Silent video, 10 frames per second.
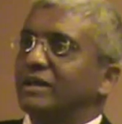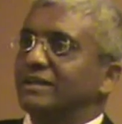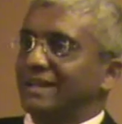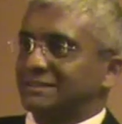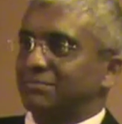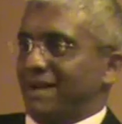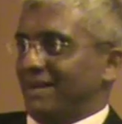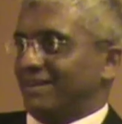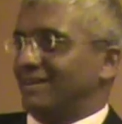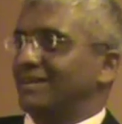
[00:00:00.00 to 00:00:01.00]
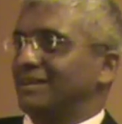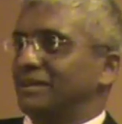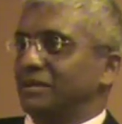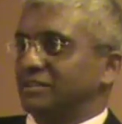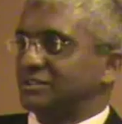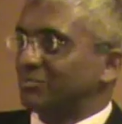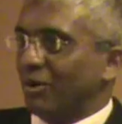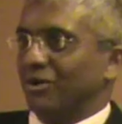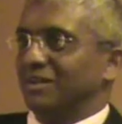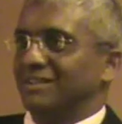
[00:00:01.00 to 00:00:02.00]
YES Bank,
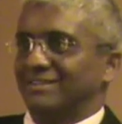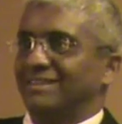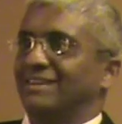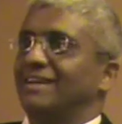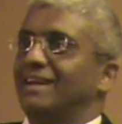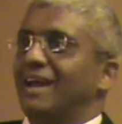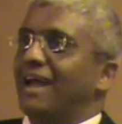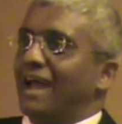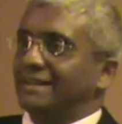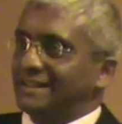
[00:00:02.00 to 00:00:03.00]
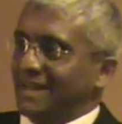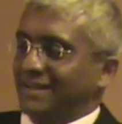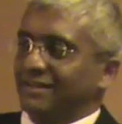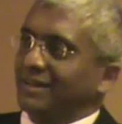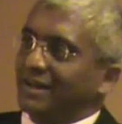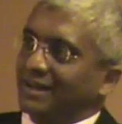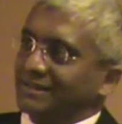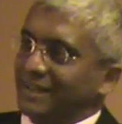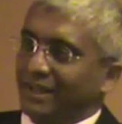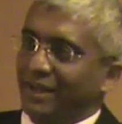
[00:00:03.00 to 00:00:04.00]
small, and yet
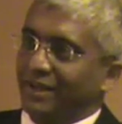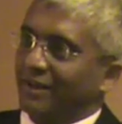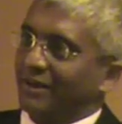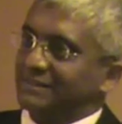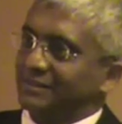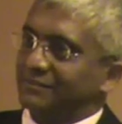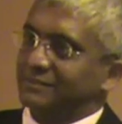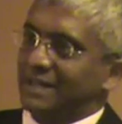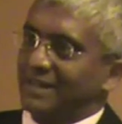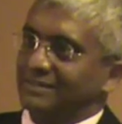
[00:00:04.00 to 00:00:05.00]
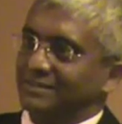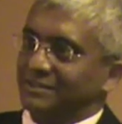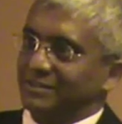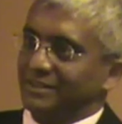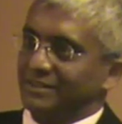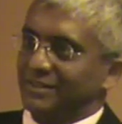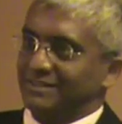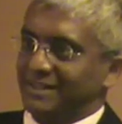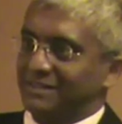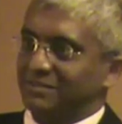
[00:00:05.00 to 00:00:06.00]
taking an aggressive stance on the
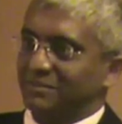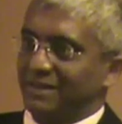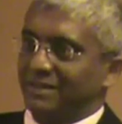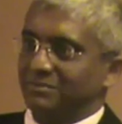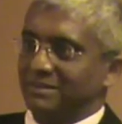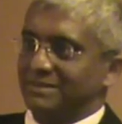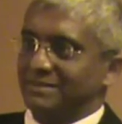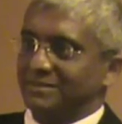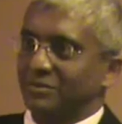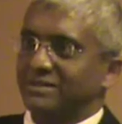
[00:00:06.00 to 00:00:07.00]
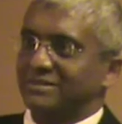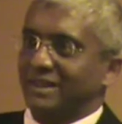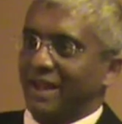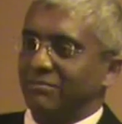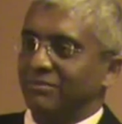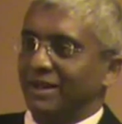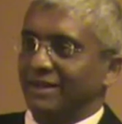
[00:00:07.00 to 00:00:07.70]
transaction banking business. What's the game